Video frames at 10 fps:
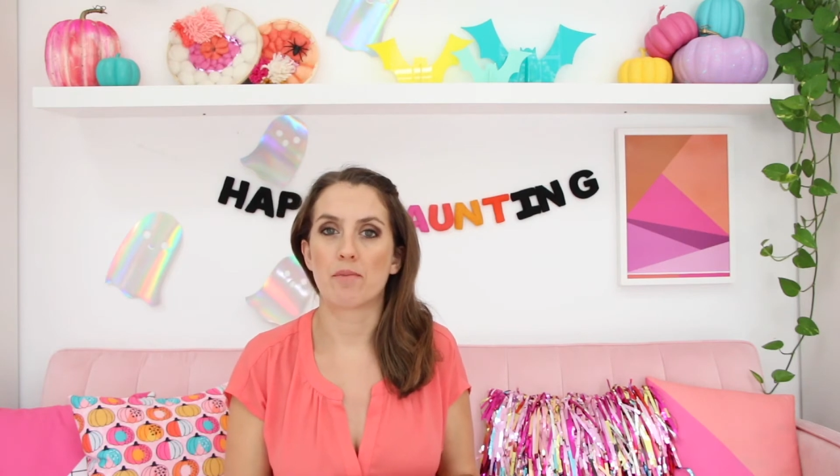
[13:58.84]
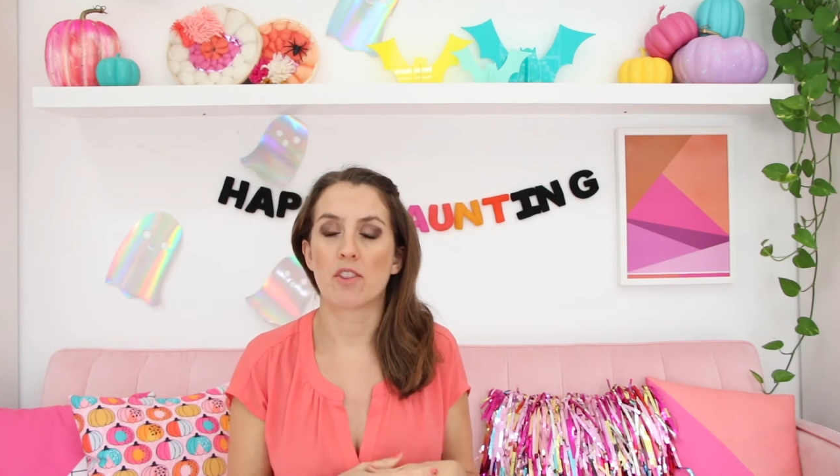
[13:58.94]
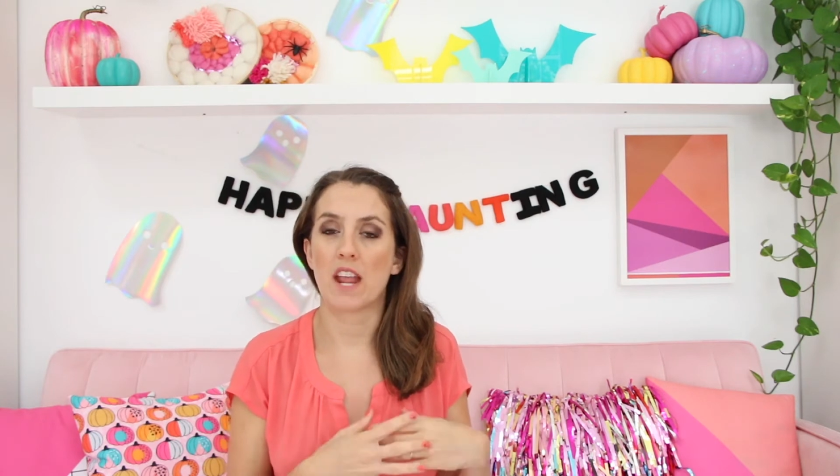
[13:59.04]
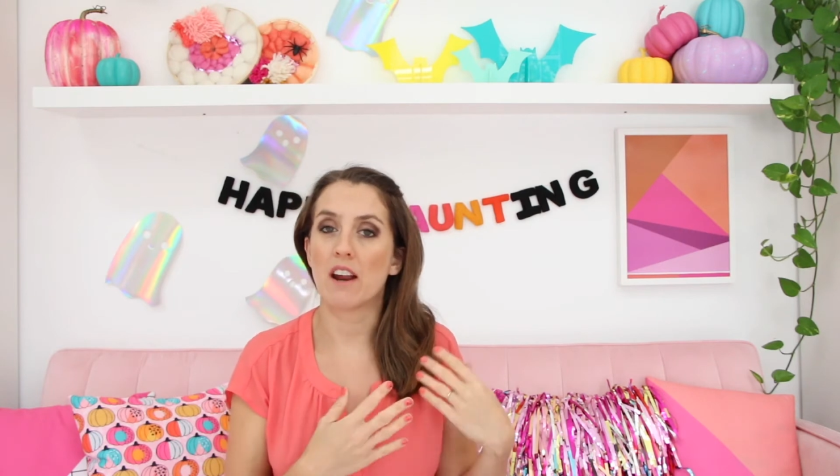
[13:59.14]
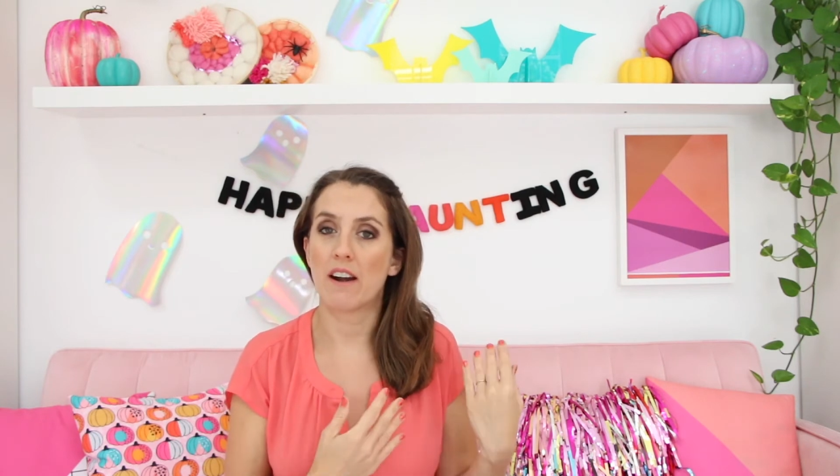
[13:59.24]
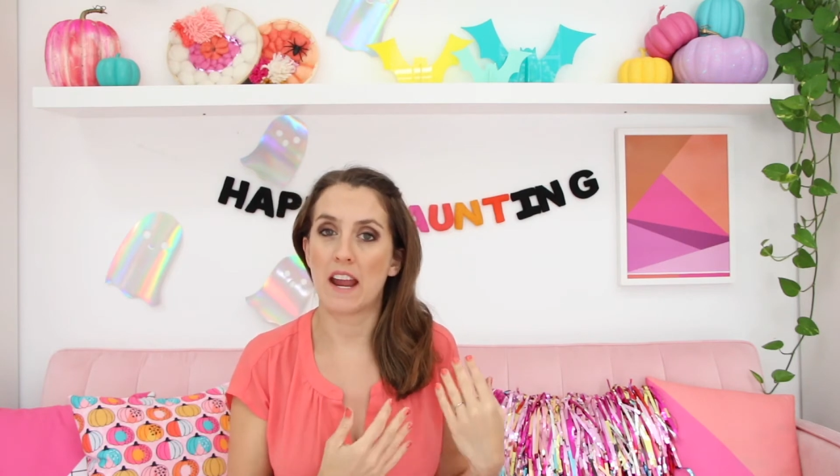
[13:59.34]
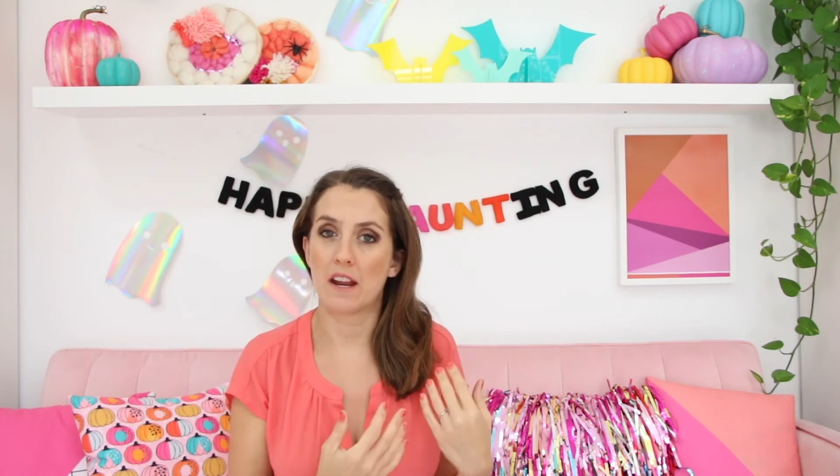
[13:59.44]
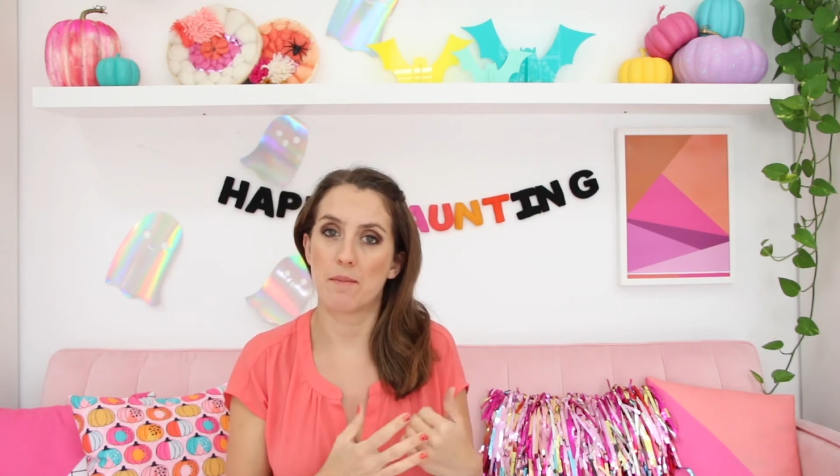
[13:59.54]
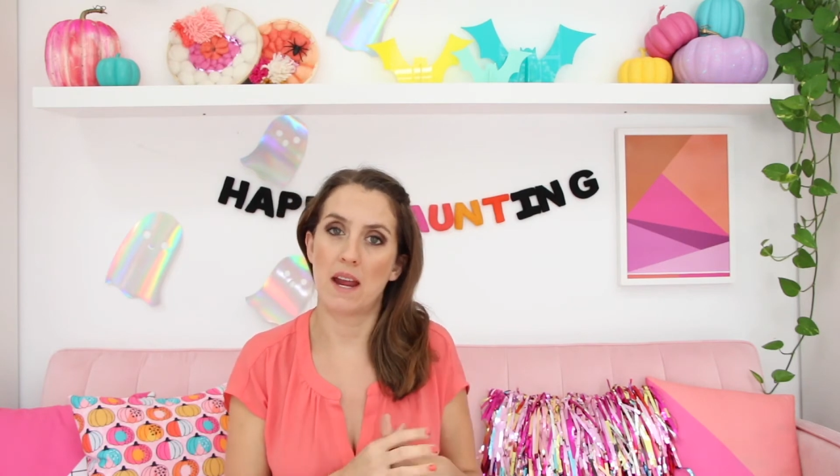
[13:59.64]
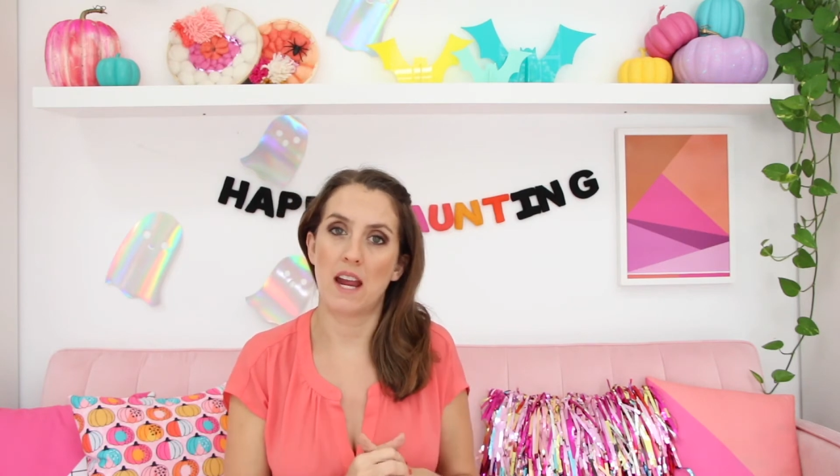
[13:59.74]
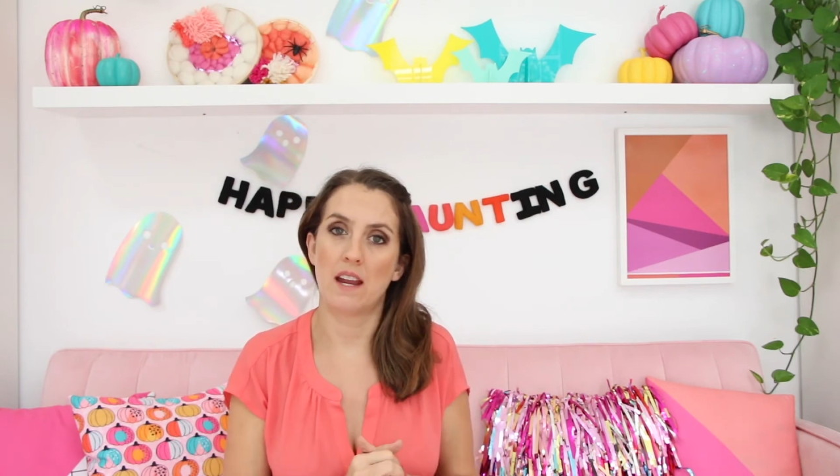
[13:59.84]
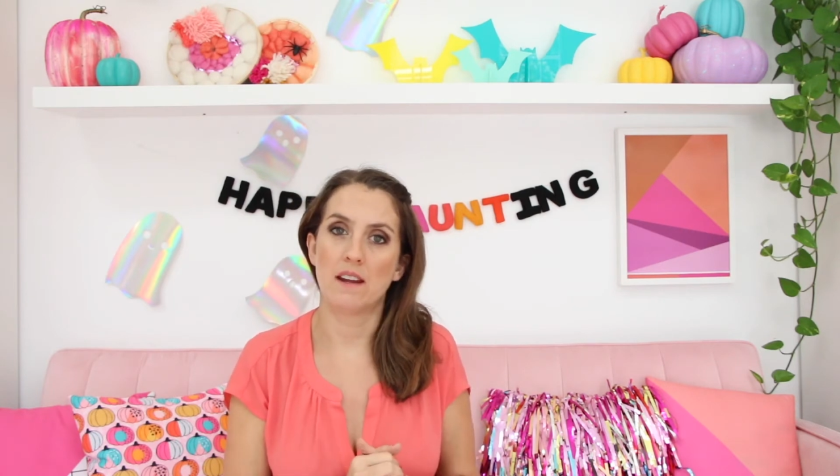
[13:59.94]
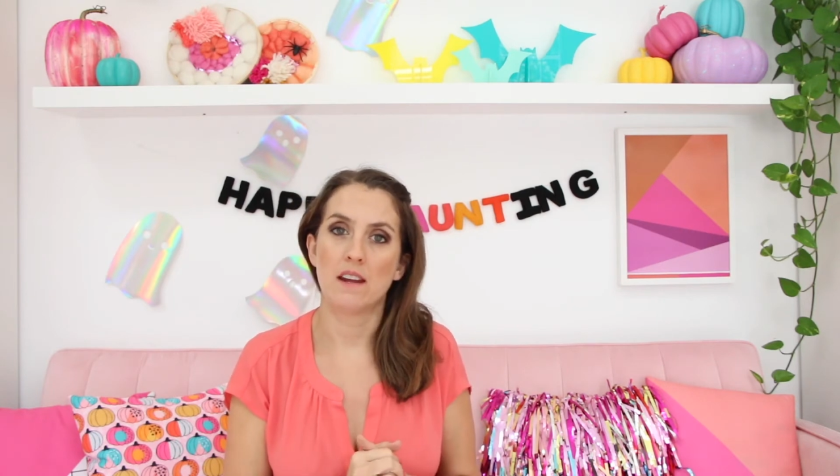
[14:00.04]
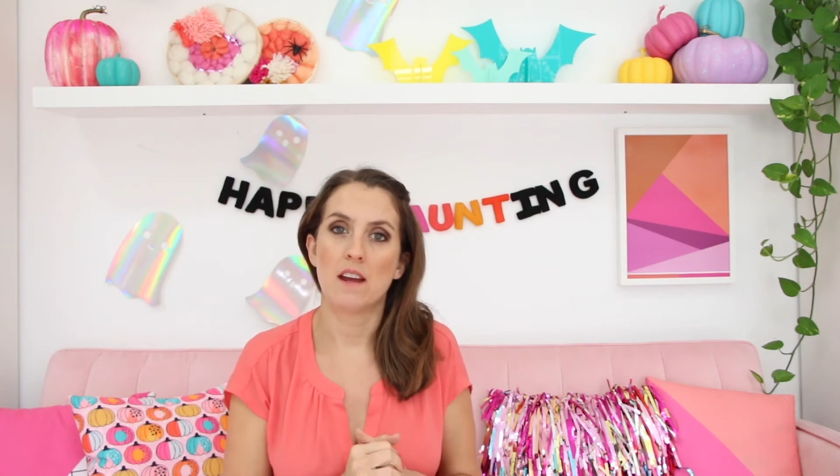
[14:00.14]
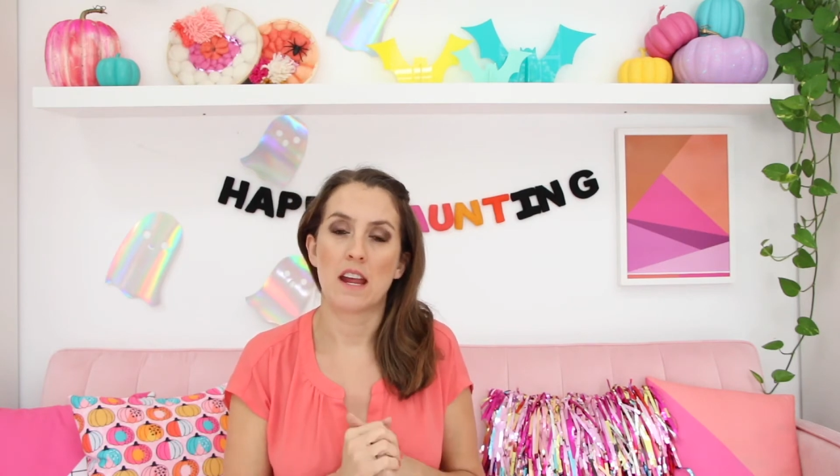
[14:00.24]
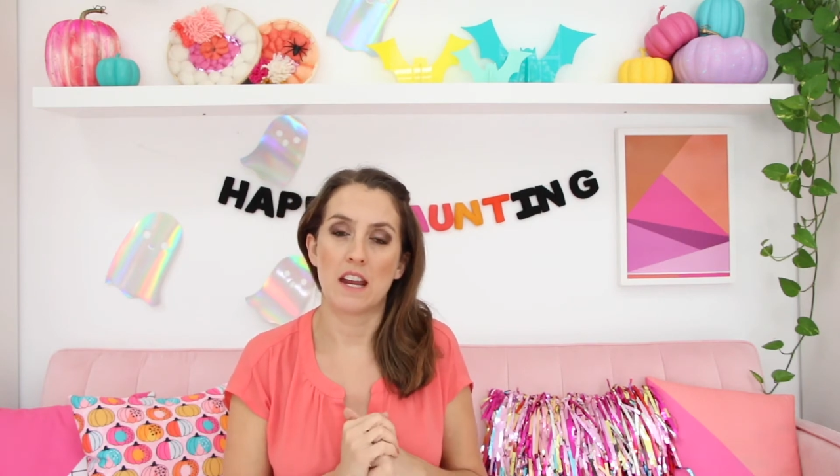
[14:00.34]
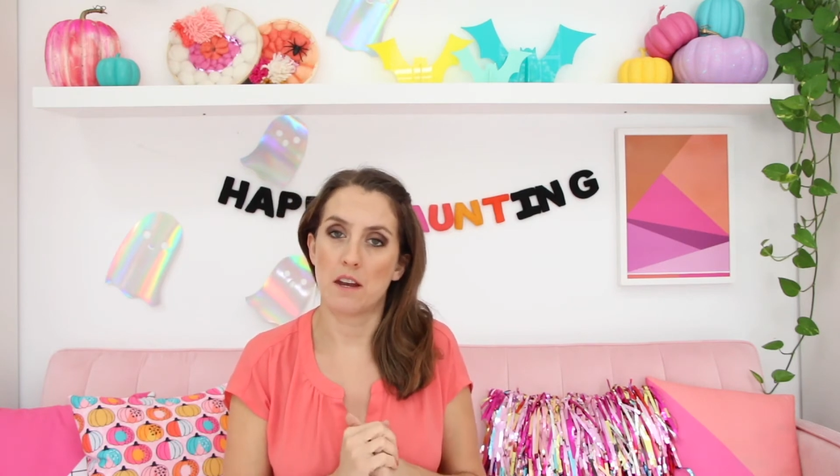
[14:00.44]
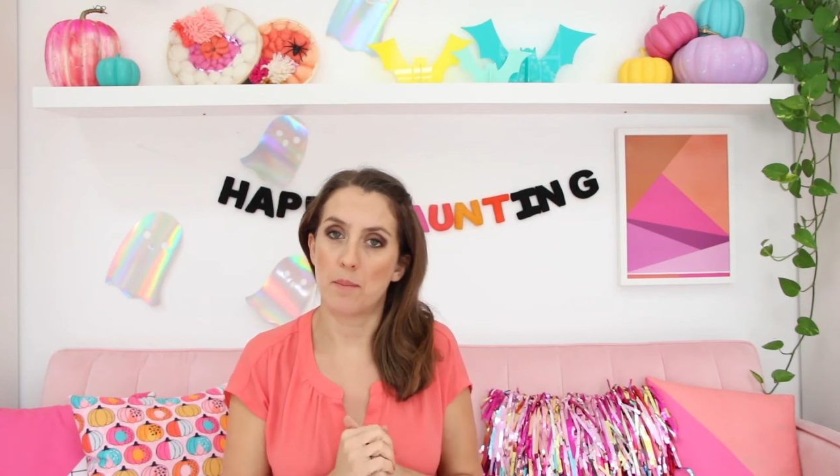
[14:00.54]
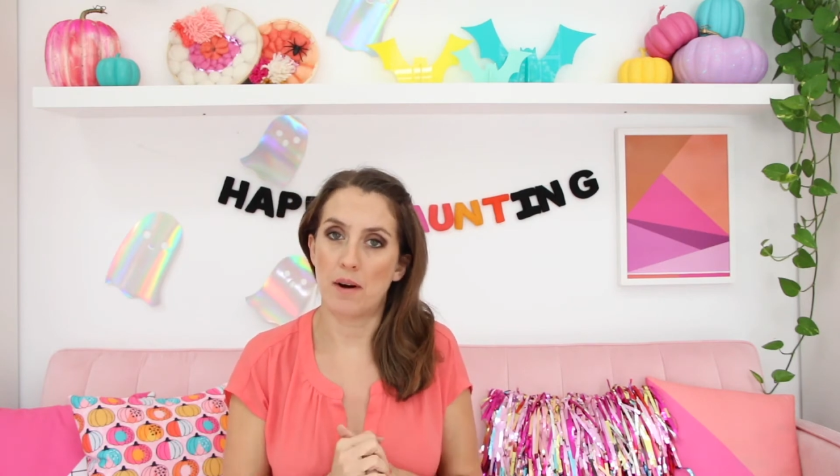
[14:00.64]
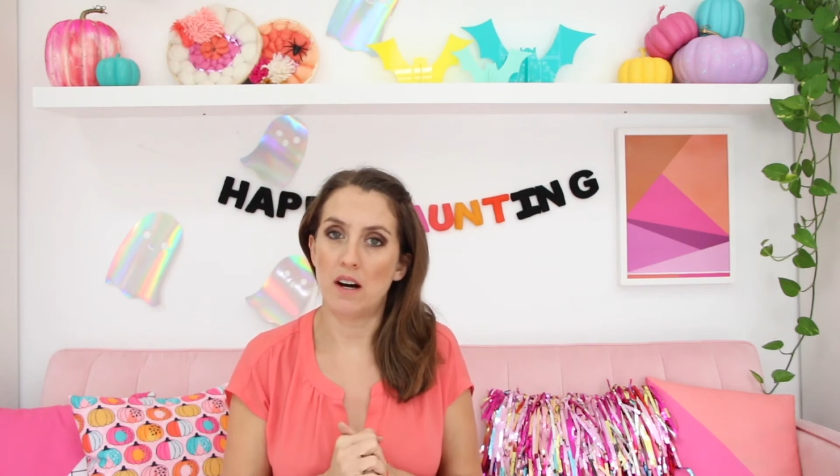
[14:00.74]
they are handmade in
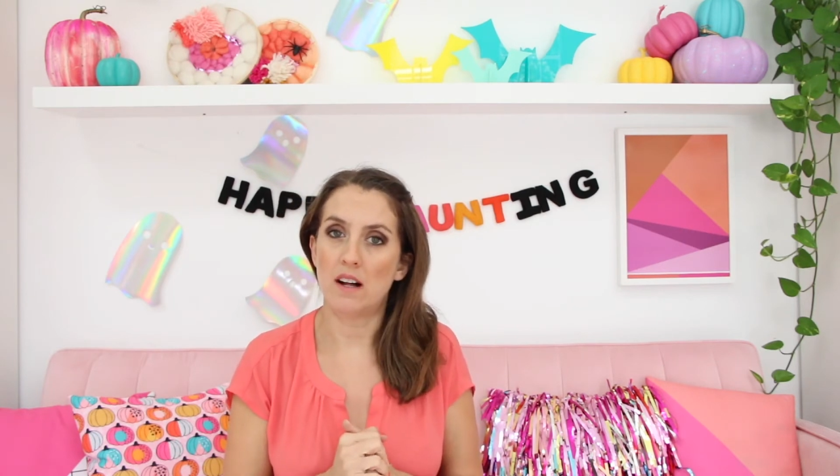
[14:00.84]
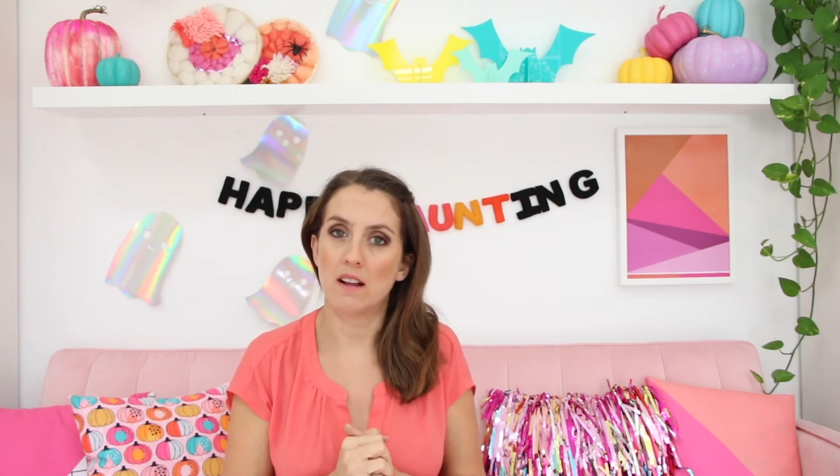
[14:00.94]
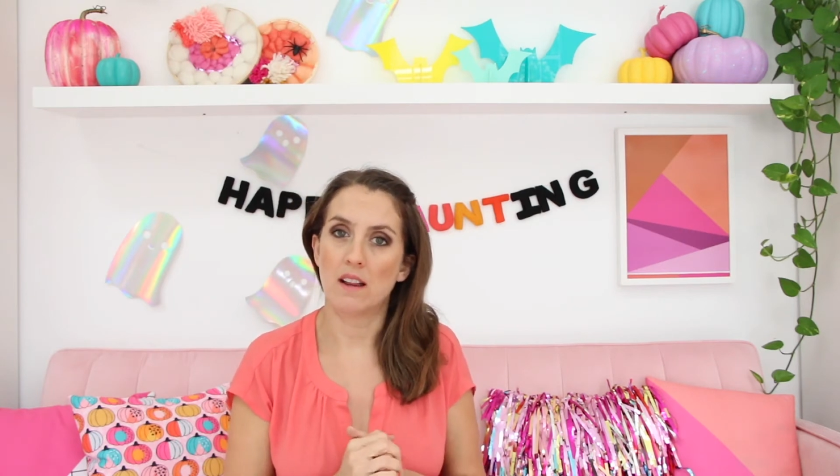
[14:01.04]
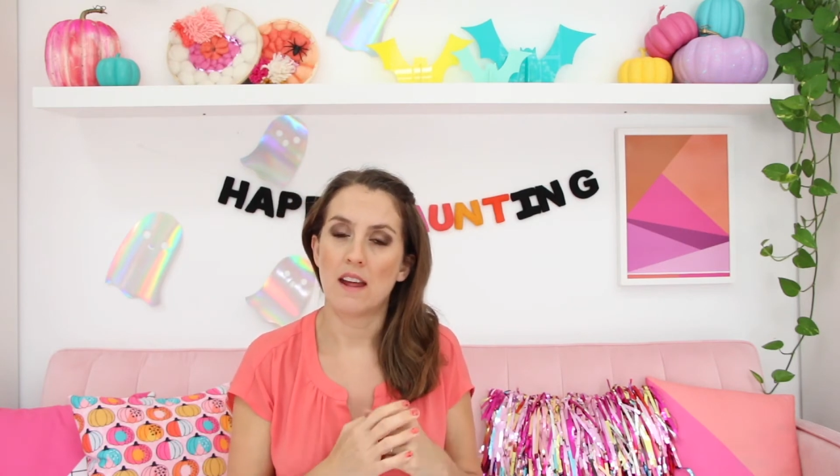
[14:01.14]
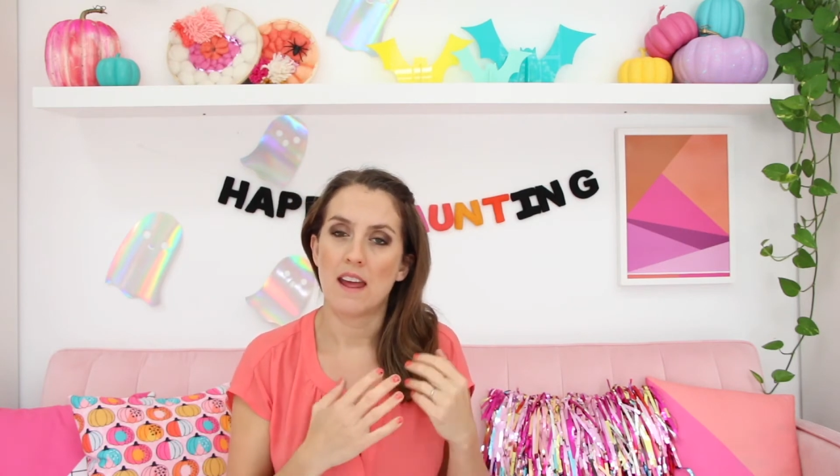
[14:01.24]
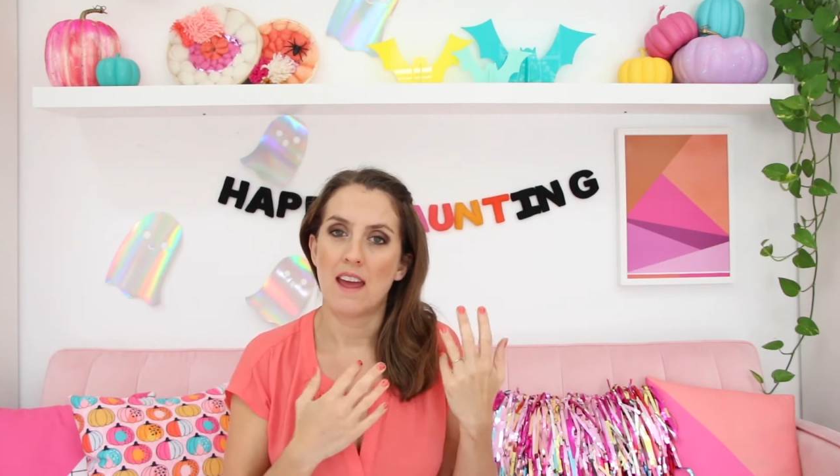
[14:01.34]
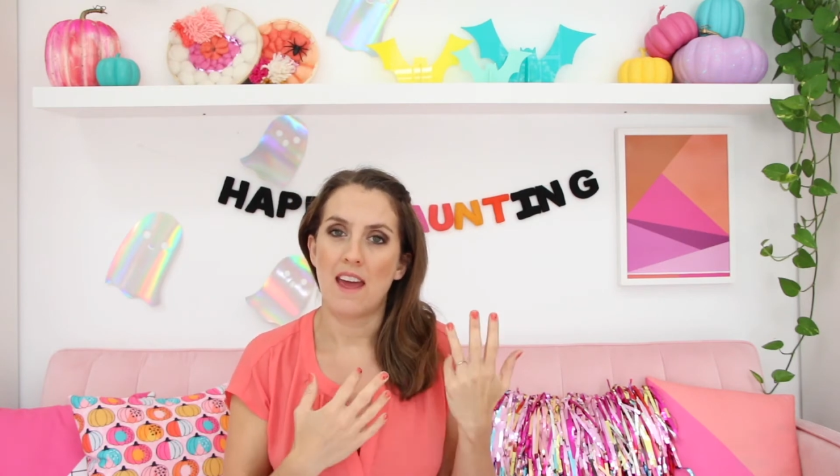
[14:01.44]
Nepal,